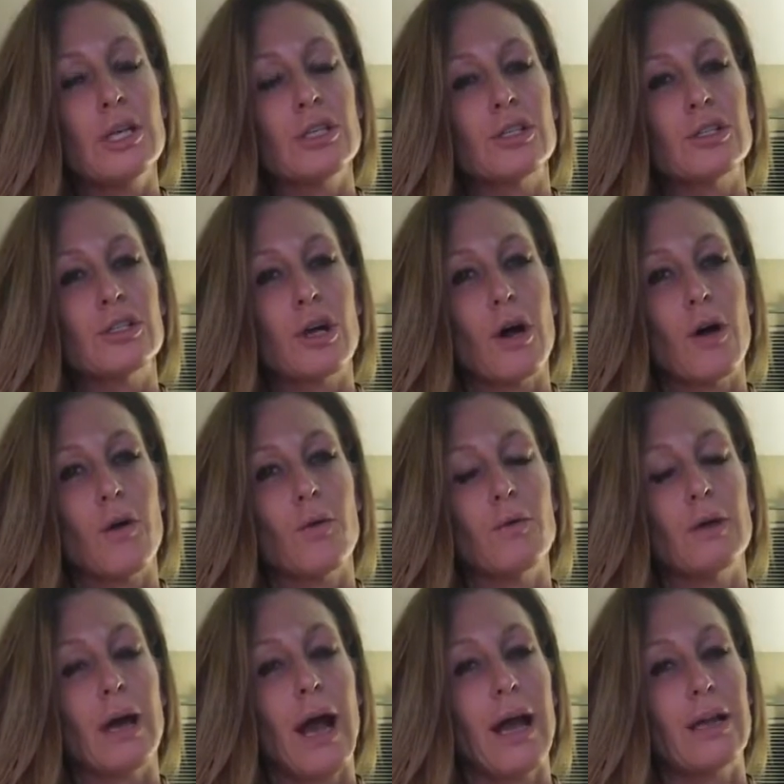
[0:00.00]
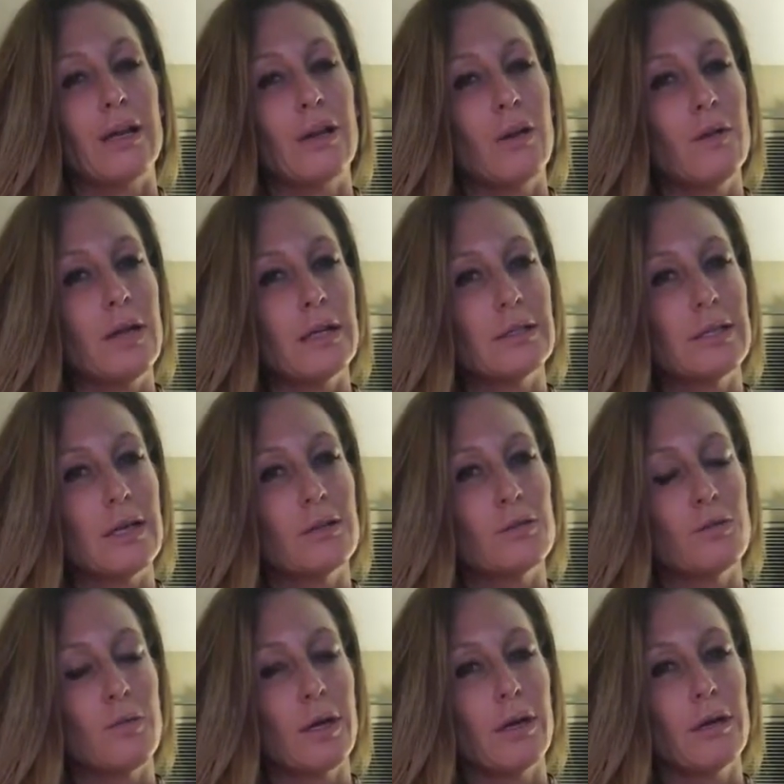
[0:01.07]
So I know that
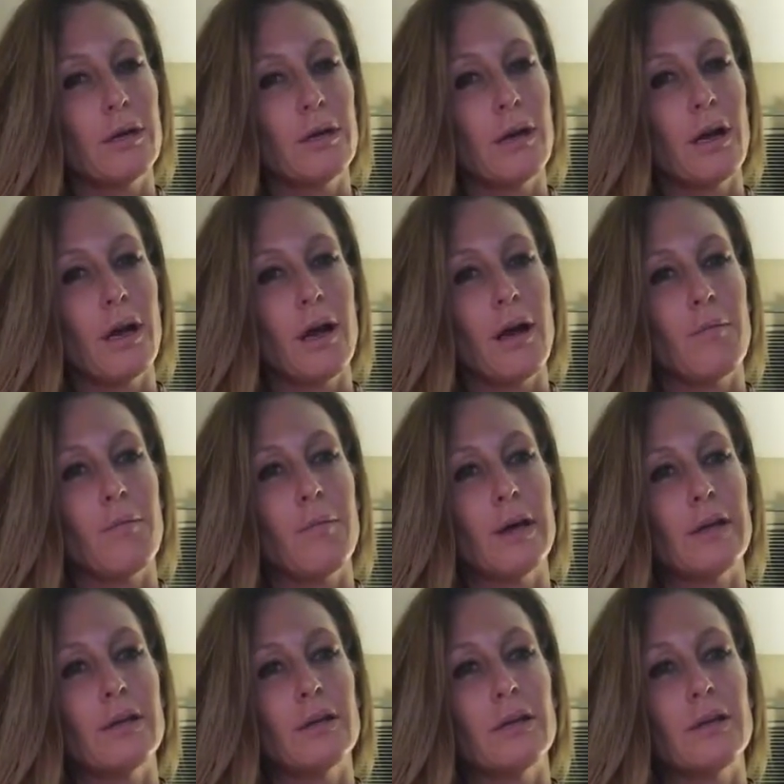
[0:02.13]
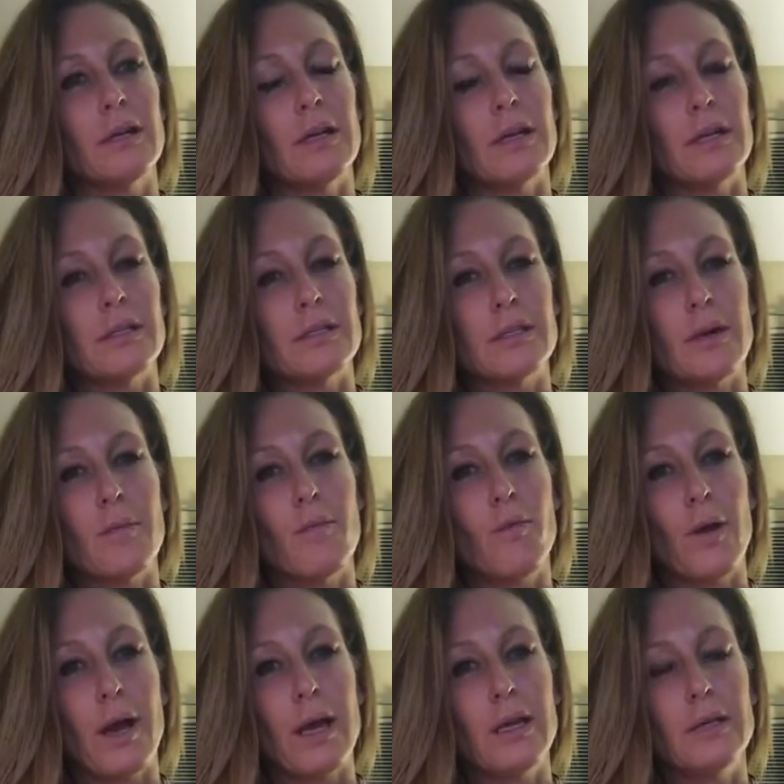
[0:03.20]
sounds weird, but in some
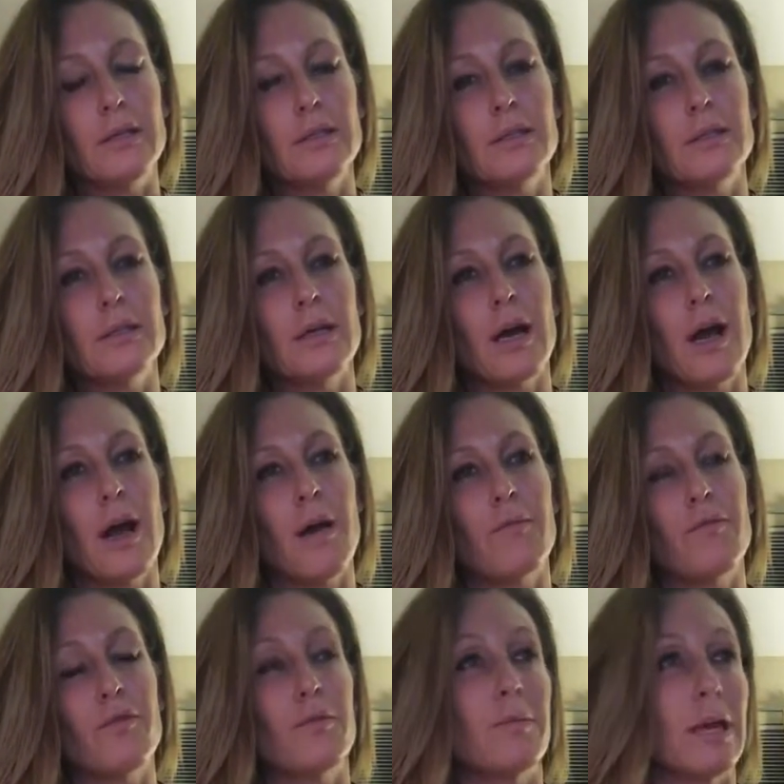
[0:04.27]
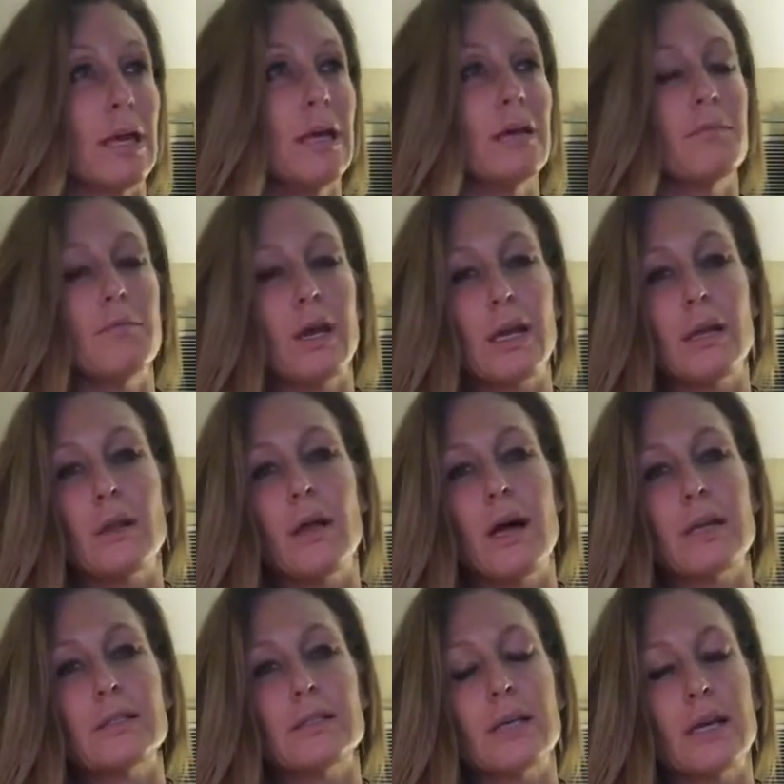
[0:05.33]
ways, for me, it made a
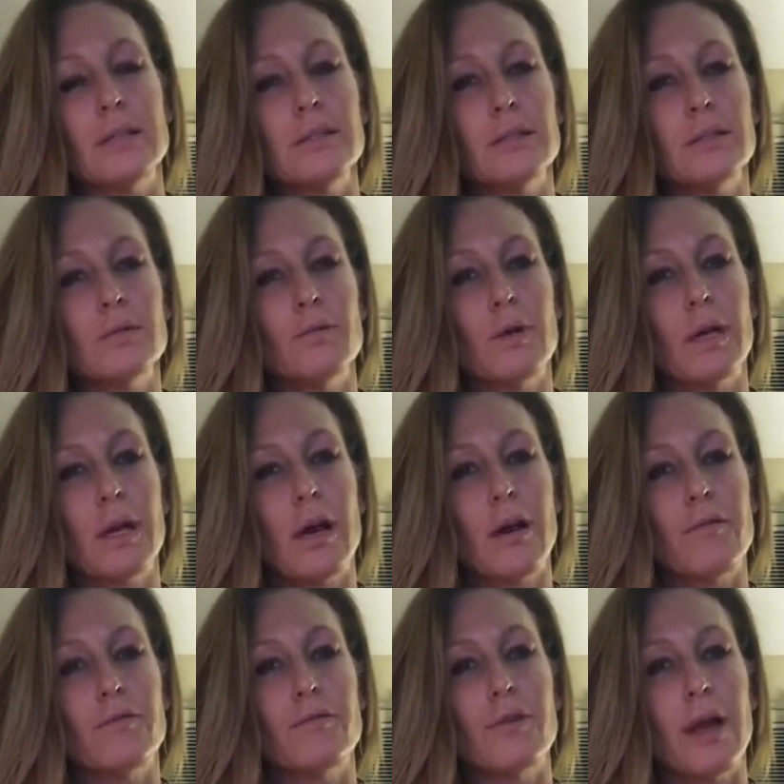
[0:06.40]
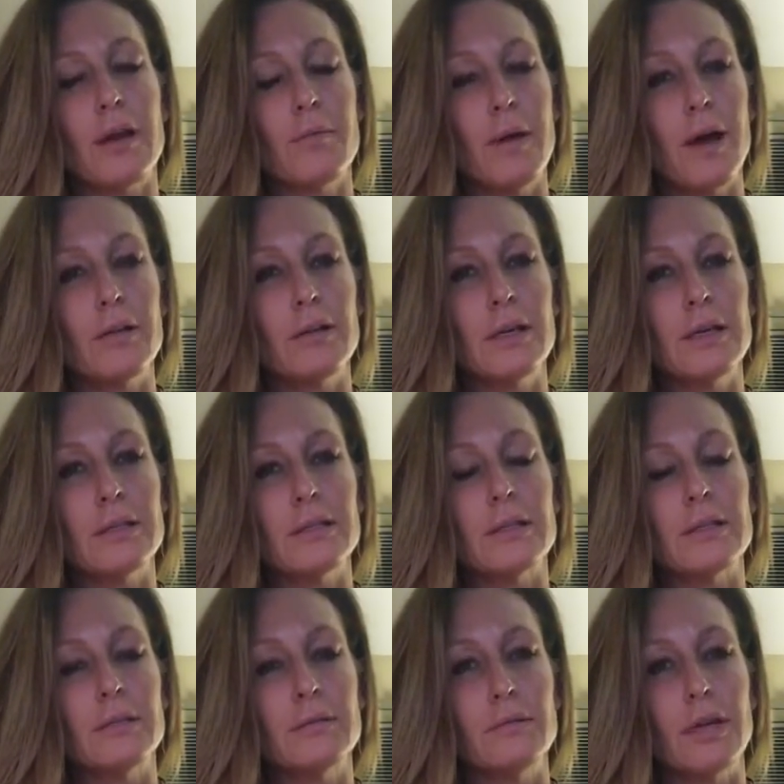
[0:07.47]
lot of sense when I've read about this
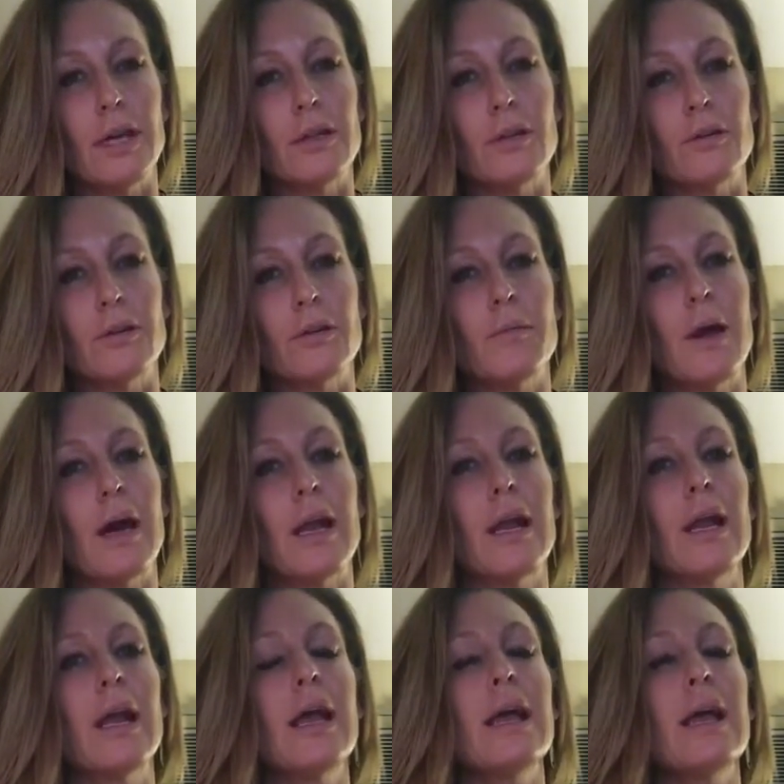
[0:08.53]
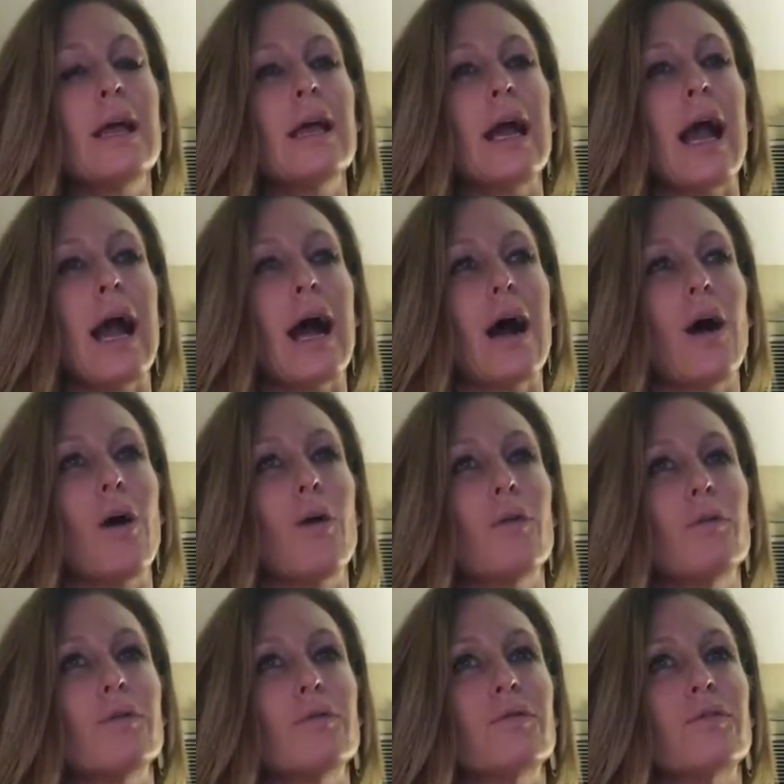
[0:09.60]
and learned about it,
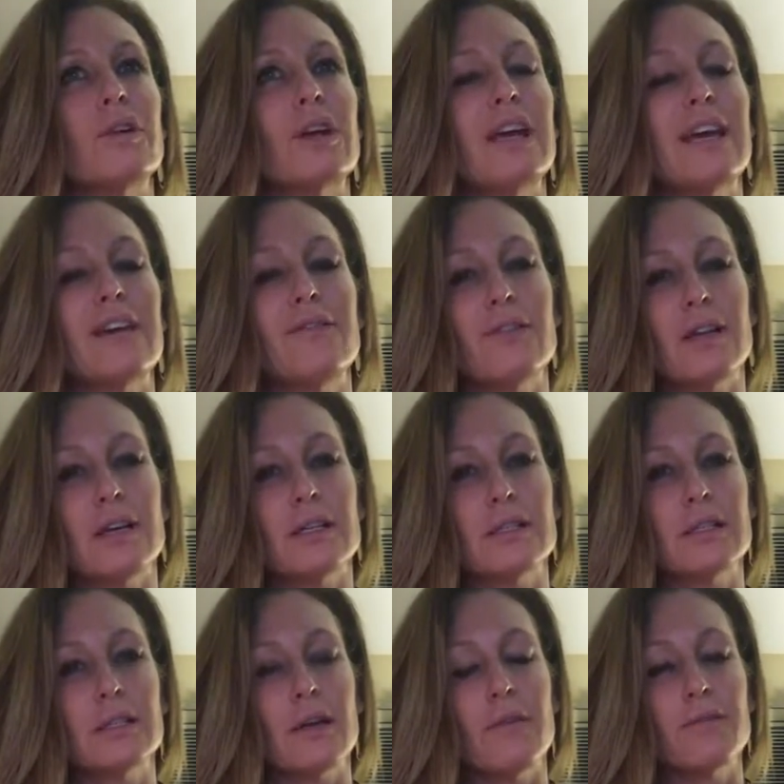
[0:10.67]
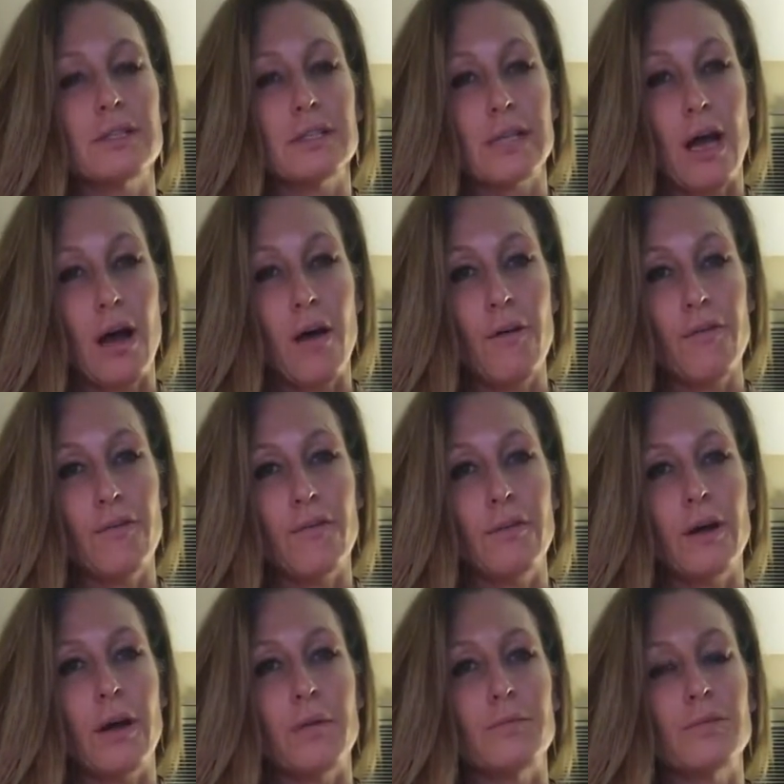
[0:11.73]
how forgiveness of self,
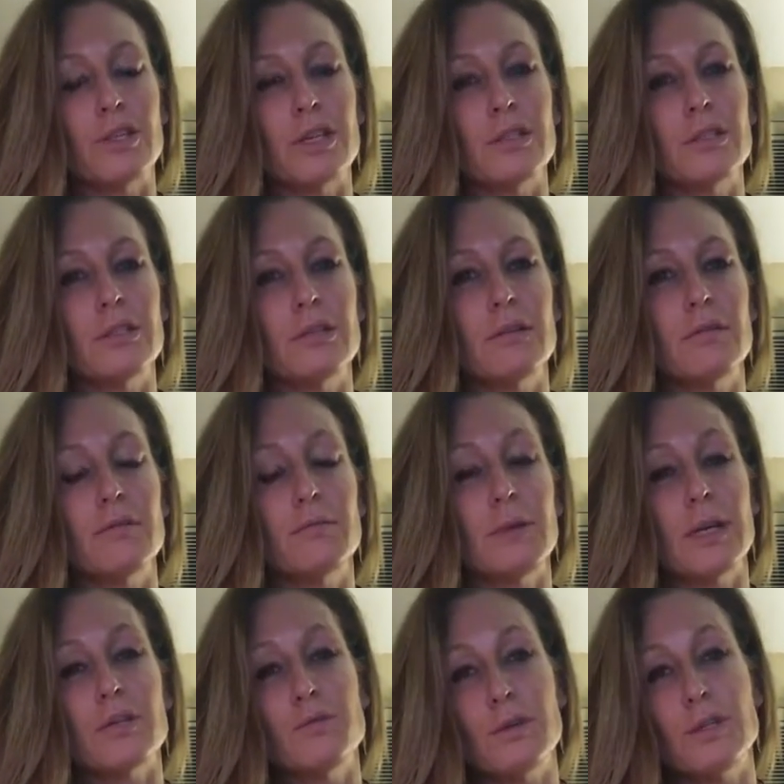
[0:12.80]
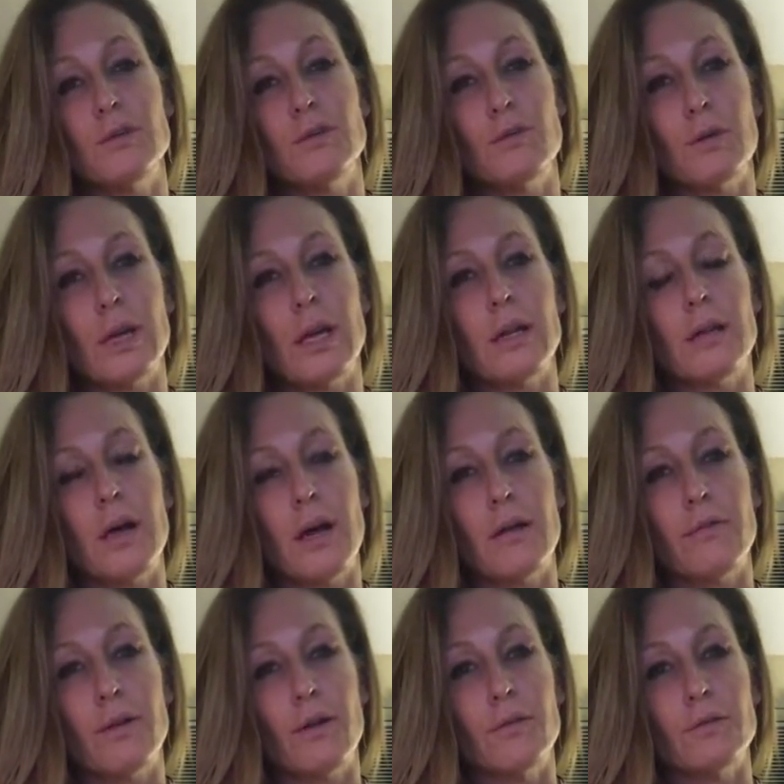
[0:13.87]
just because we do create a lot
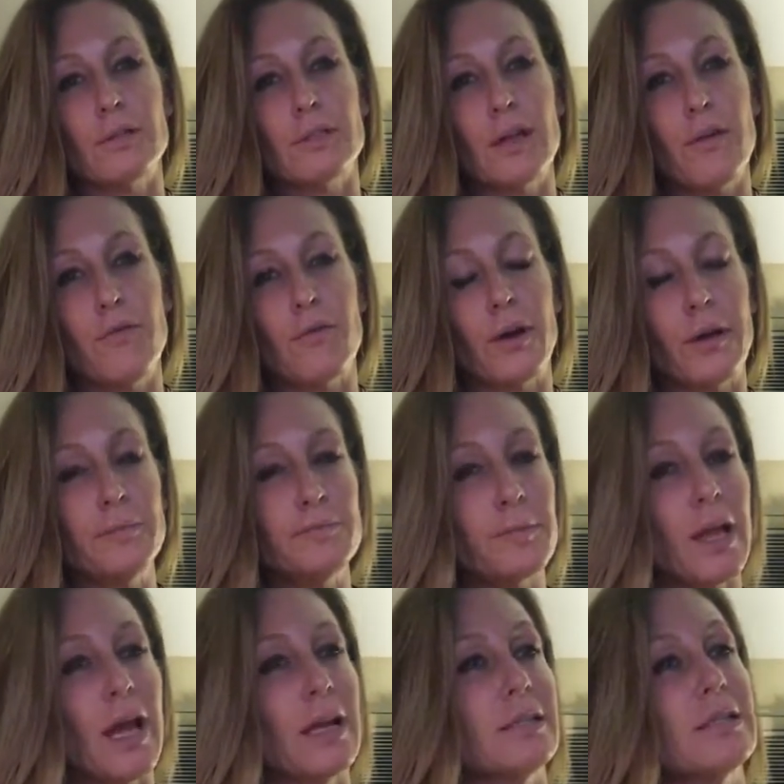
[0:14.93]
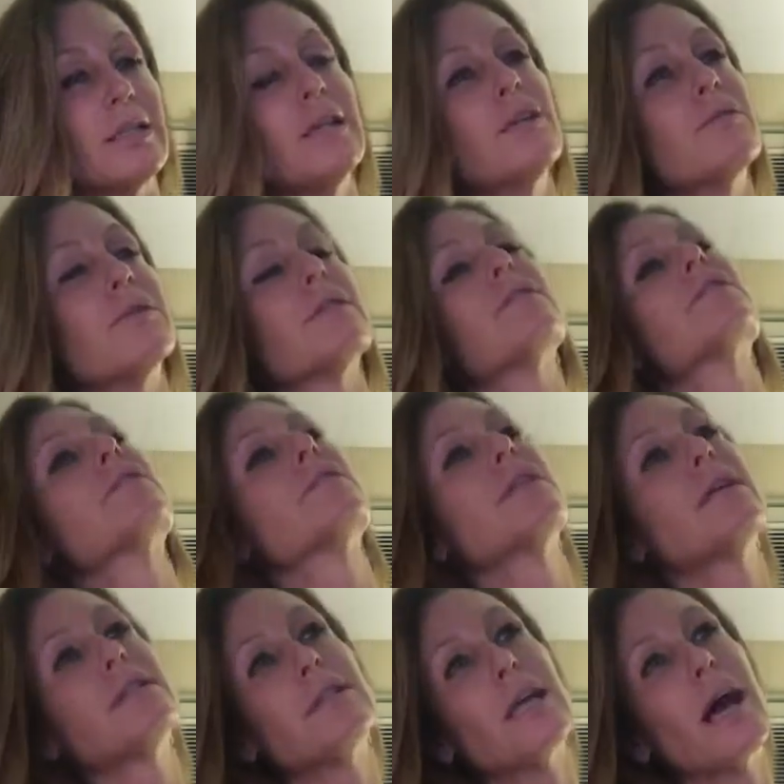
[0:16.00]
of our own suffering, and it's ignorance that
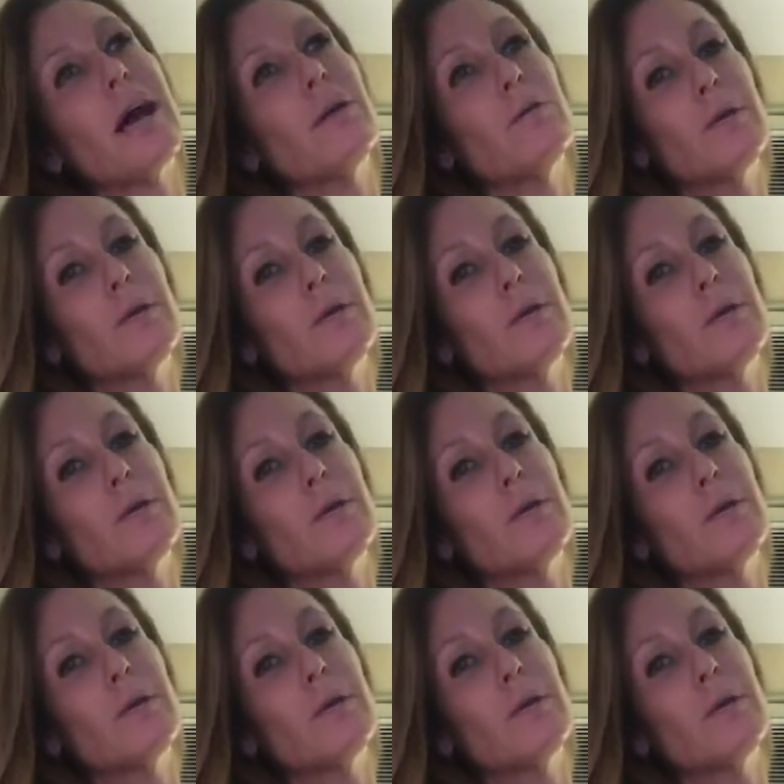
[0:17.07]
does that.